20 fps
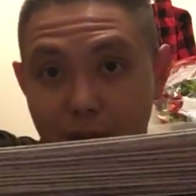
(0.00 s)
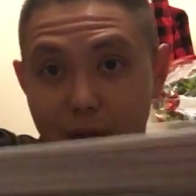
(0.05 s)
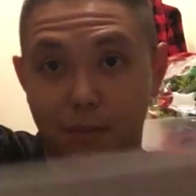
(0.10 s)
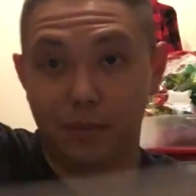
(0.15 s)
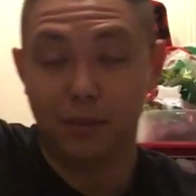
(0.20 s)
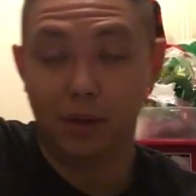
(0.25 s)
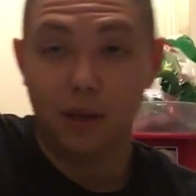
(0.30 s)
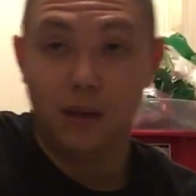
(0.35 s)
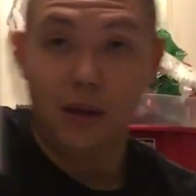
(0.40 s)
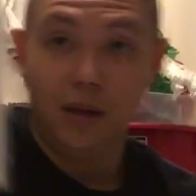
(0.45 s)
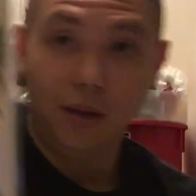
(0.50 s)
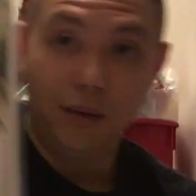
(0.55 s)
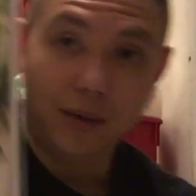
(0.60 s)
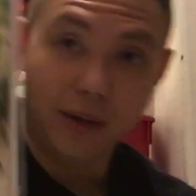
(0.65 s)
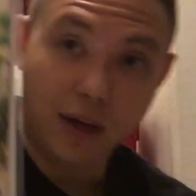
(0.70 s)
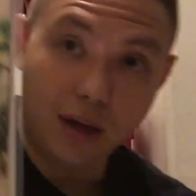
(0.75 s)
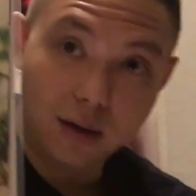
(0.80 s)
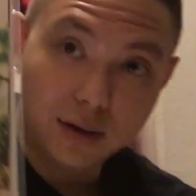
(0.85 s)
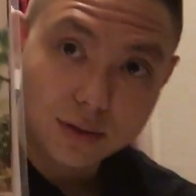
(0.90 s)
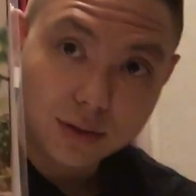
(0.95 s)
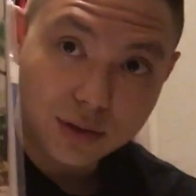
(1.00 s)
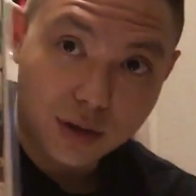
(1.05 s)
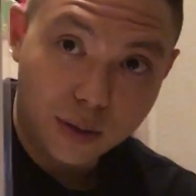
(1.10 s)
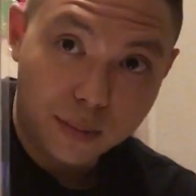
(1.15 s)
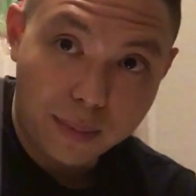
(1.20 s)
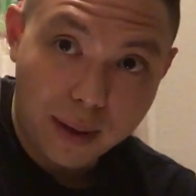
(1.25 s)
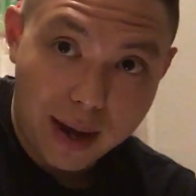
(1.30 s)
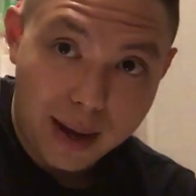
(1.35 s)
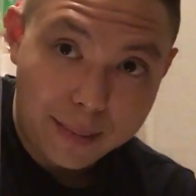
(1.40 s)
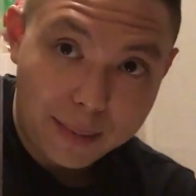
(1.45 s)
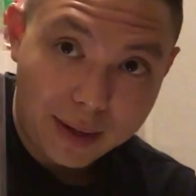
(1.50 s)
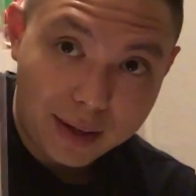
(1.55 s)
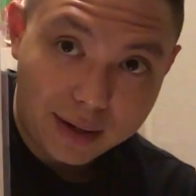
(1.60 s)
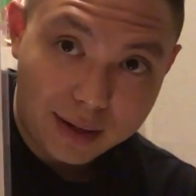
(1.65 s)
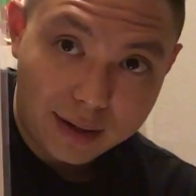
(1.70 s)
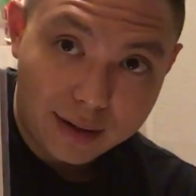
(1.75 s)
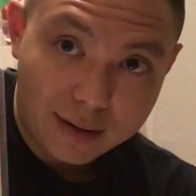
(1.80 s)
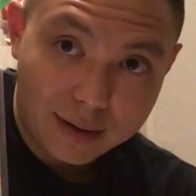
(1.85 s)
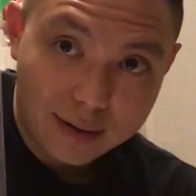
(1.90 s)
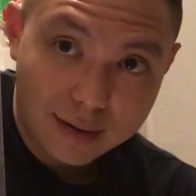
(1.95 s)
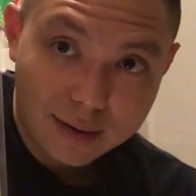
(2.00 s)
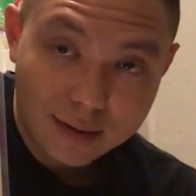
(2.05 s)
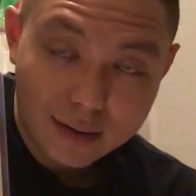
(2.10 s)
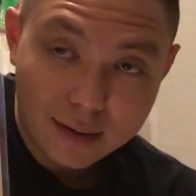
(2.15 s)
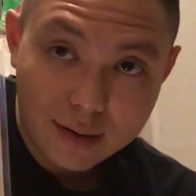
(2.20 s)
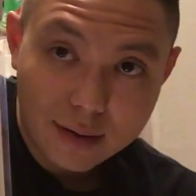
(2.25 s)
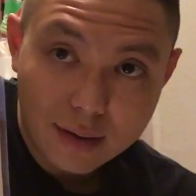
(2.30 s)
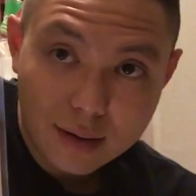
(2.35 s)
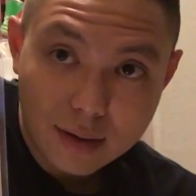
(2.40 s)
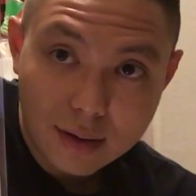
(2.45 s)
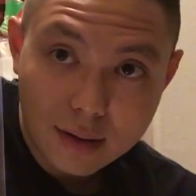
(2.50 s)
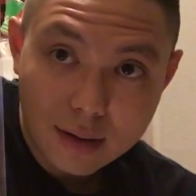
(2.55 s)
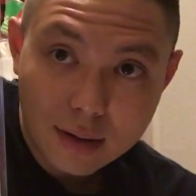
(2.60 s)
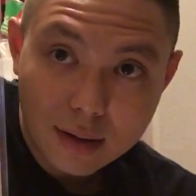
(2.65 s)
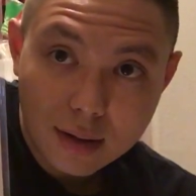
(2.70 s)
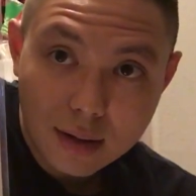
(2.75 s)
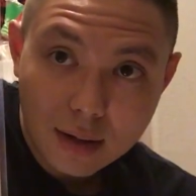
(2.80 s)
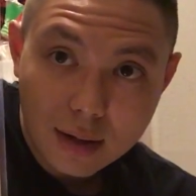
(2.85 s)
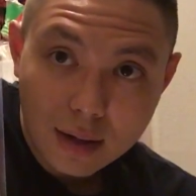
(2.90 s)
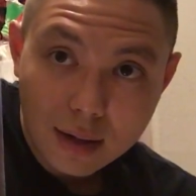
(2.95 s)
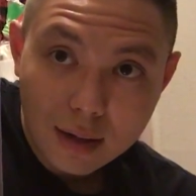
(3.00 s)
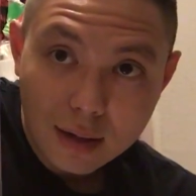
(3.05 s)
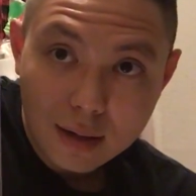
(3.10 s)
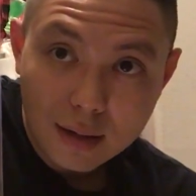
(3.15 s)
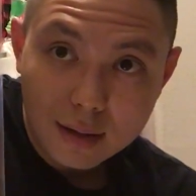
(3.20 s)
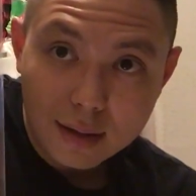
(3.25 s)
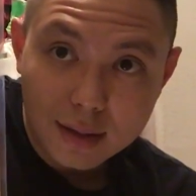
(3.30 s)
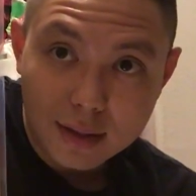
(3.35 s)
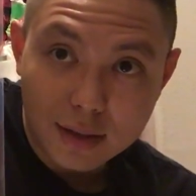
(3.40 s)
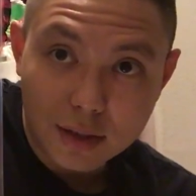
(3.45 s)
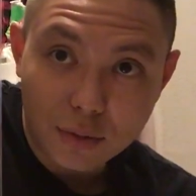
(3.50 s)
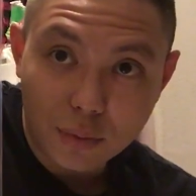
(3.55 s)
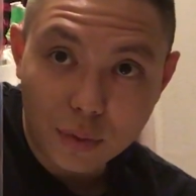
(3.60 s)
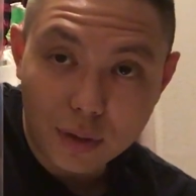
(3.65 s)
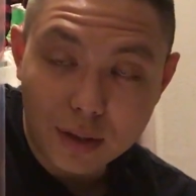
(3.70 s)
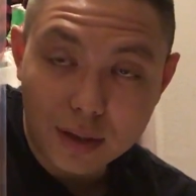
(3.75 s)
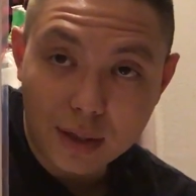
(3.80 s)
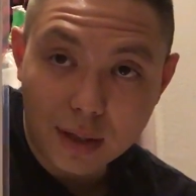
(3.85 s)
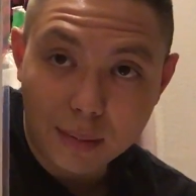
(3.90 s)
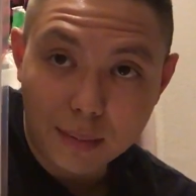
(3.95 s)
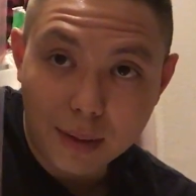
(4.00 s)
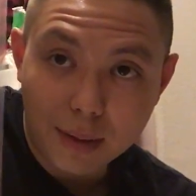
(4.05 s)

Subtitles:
up. We got All-Star Batman here. This is one done